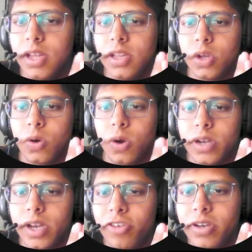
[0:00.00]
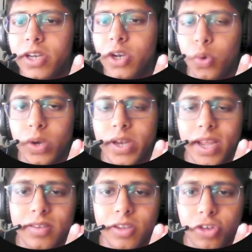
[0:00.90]
The content generator node
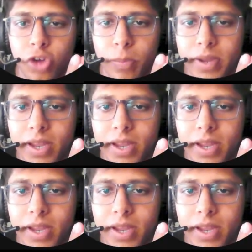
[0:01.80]
takes this topic